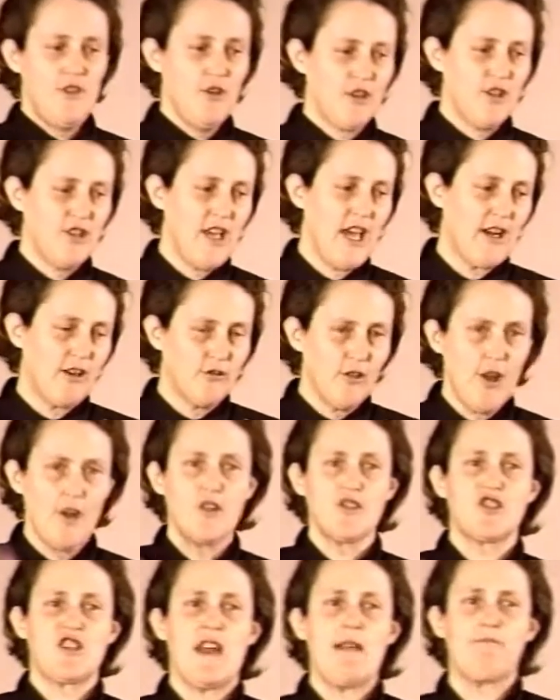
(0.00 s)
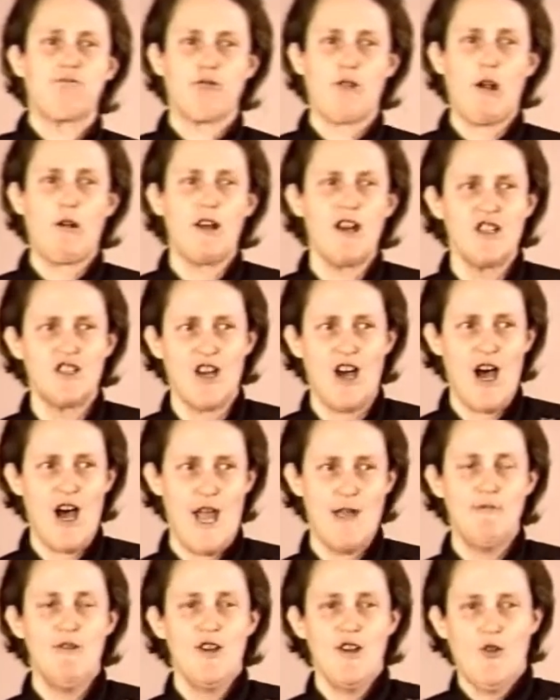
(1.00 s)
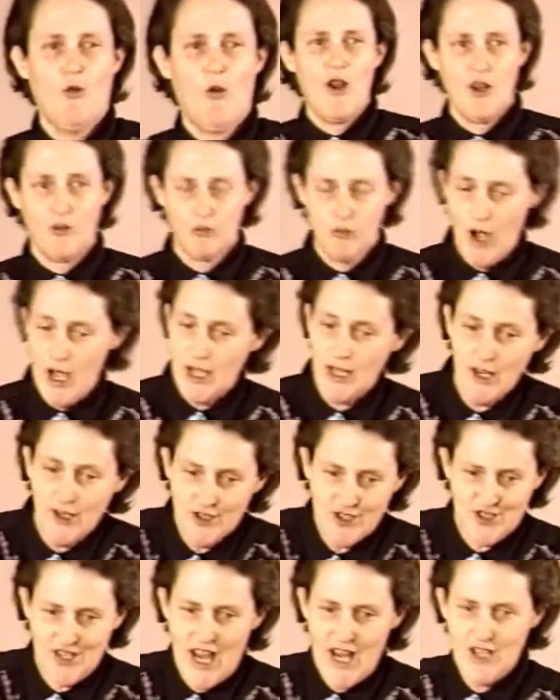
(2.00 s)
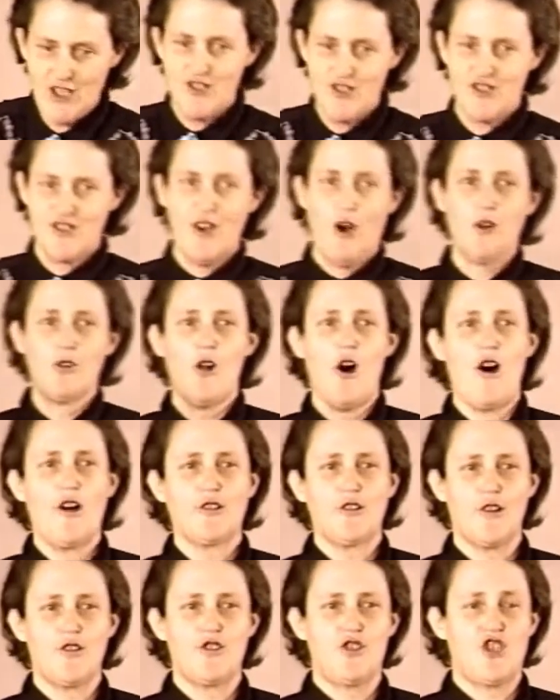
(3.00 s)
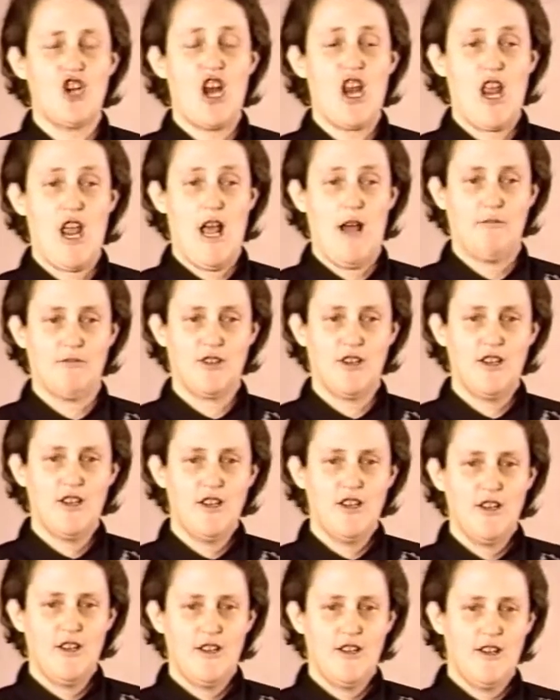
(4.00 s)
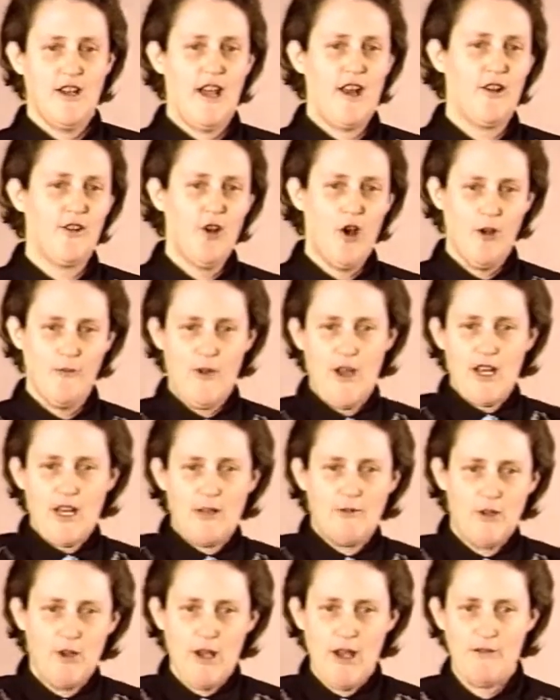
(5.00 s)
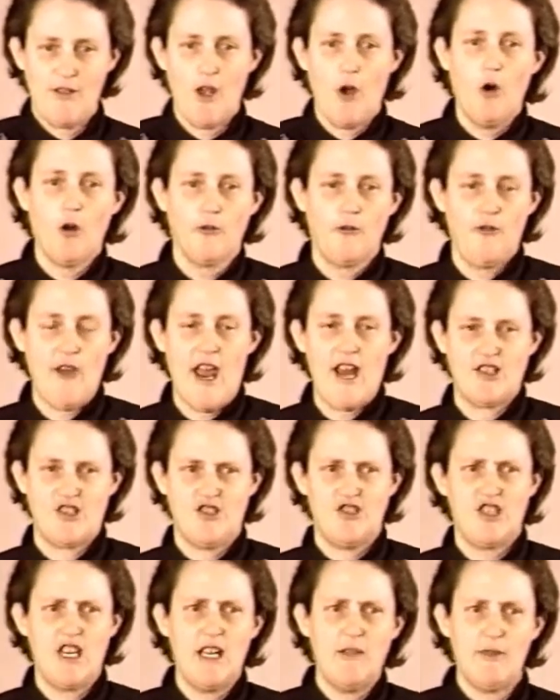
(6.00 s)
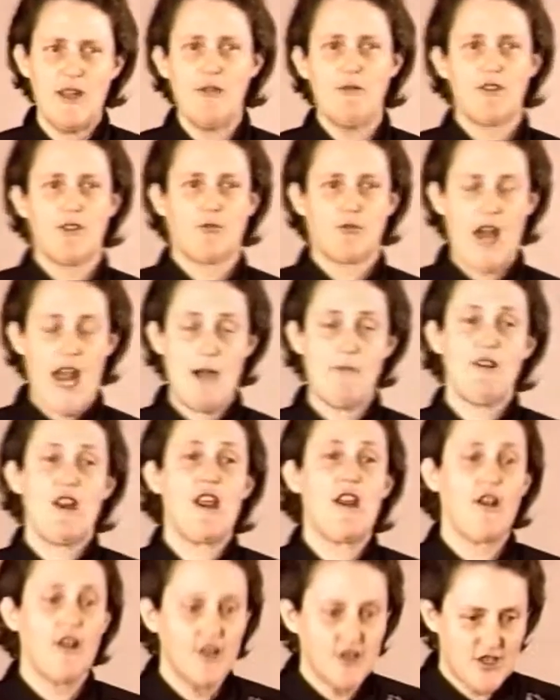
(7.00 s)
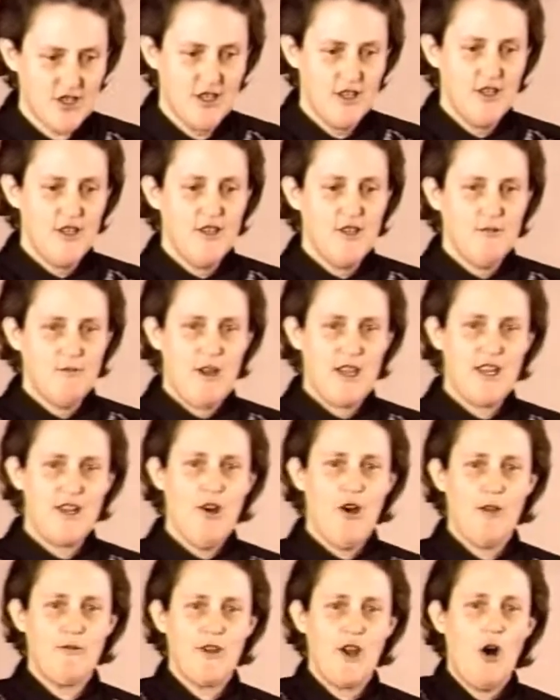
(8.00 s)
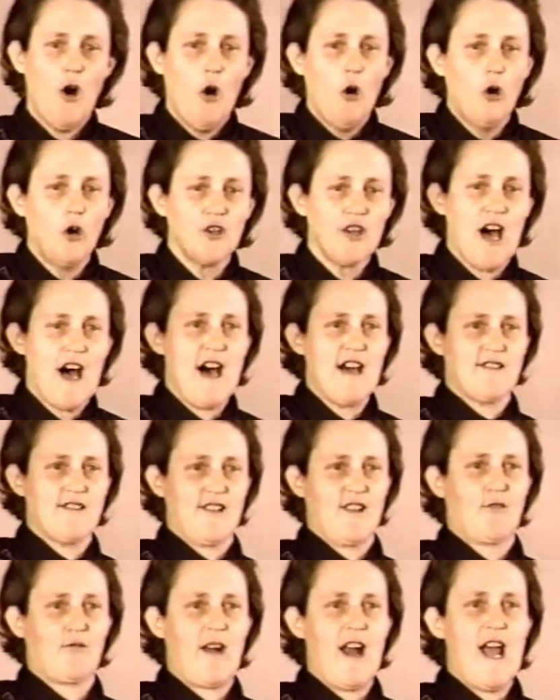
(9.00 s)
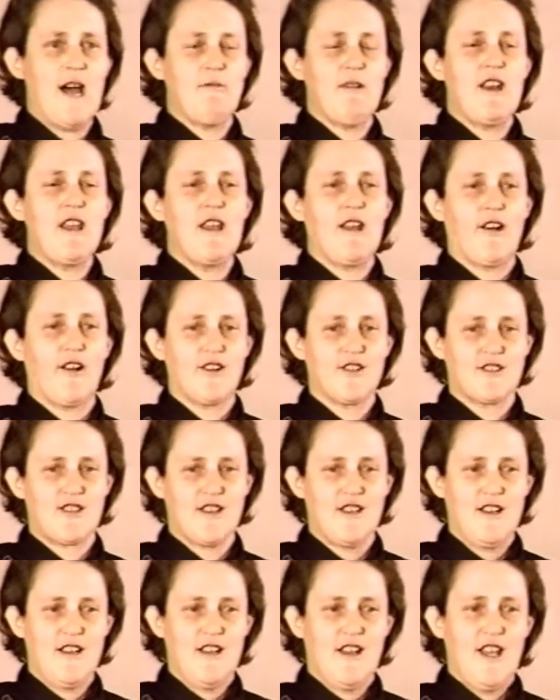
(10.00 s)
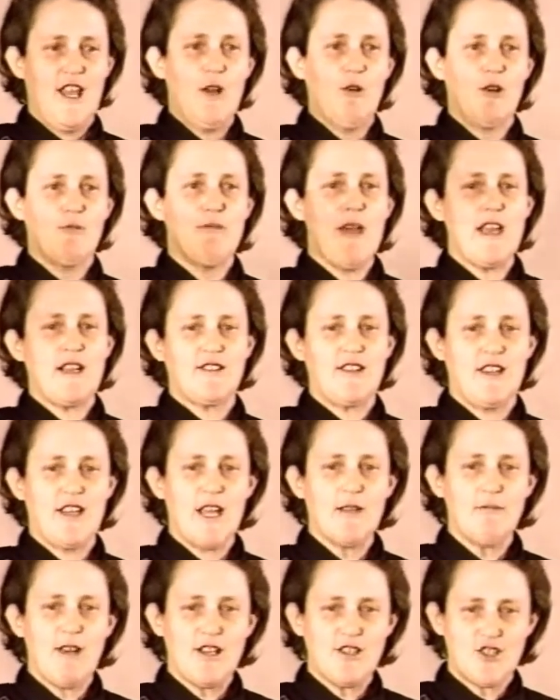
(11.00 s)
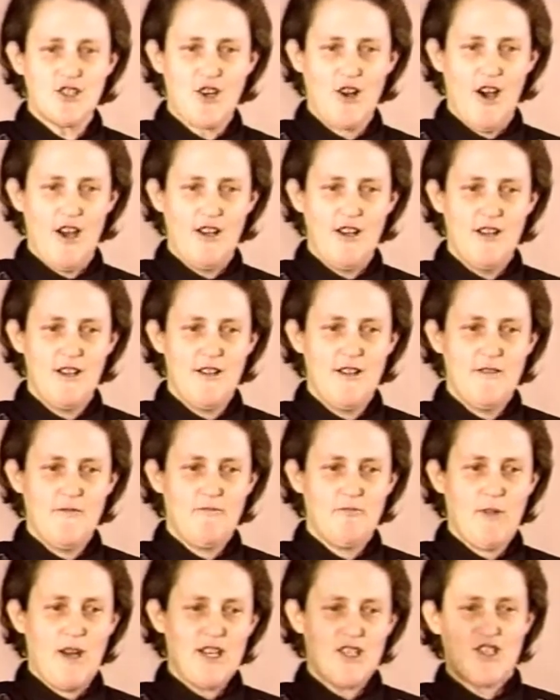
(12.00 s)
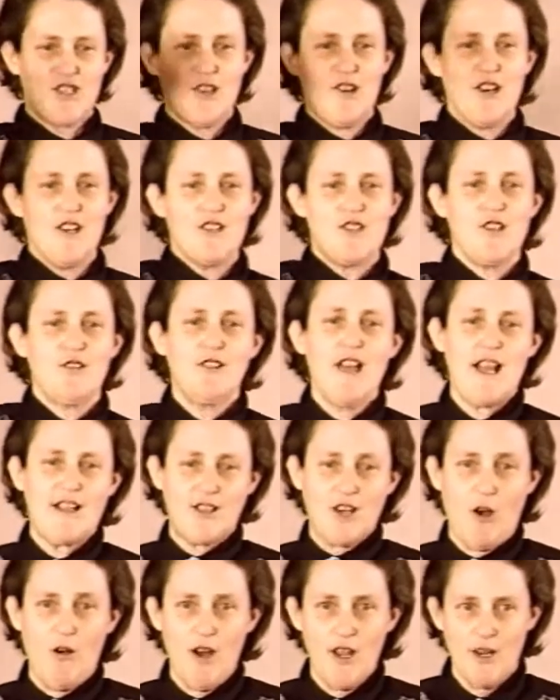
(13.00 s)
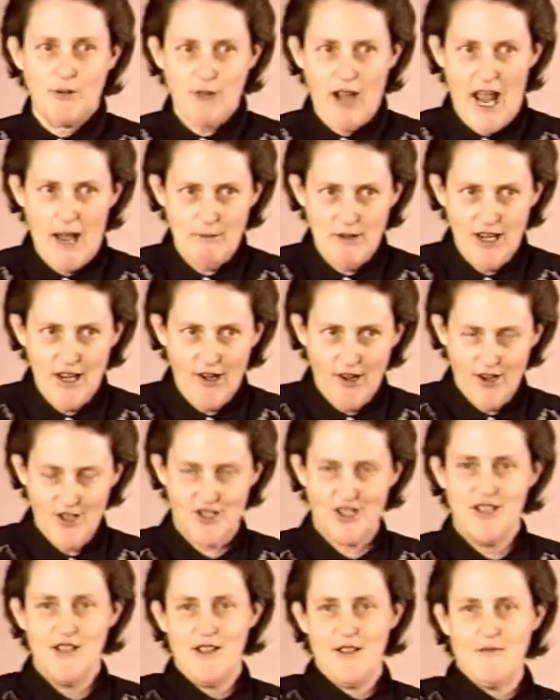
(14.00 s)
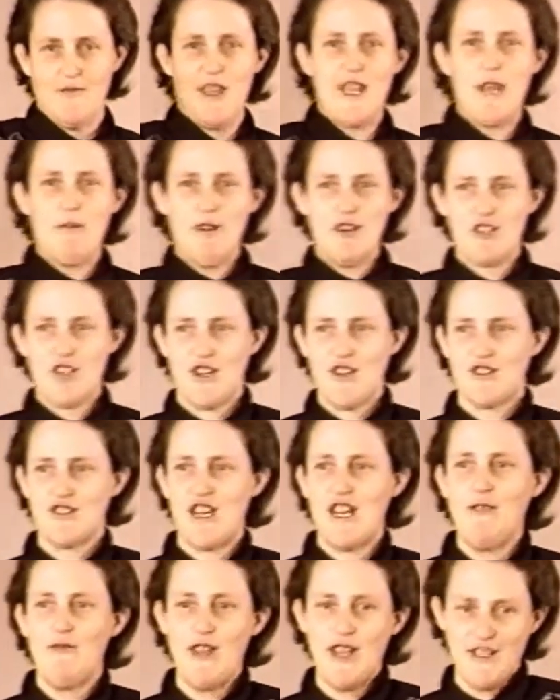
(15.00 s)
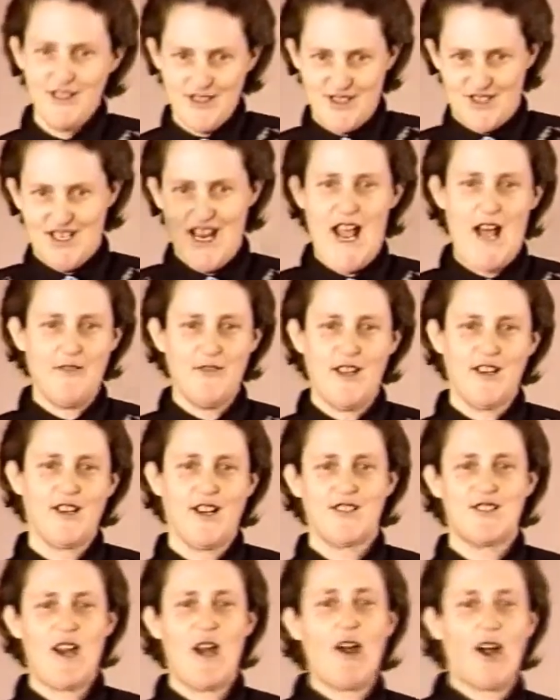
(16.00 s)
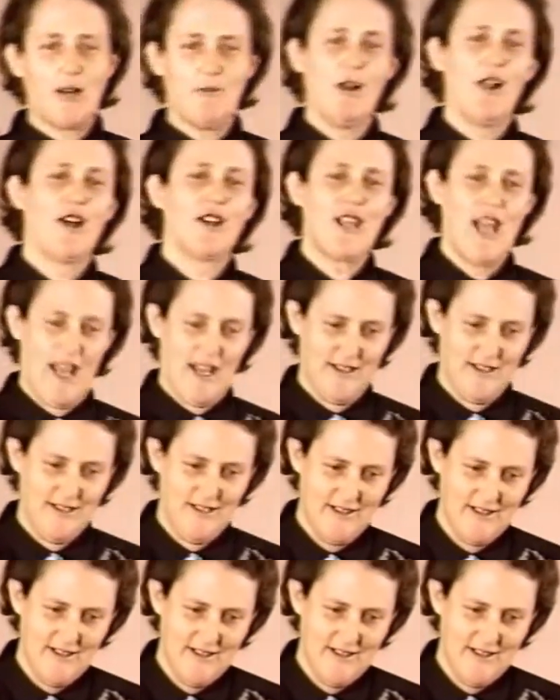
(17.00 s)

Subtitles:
You can get a little temporary time where the radio station's no longer jammed. I don't know if any of you have the old-fashioned TV with the rabbit ears, but you know, if you hold on to the rabbit ears, it would make the image good. But as soon as you let go of the rabbit ears, the image on the TV and the sound then got terrible again.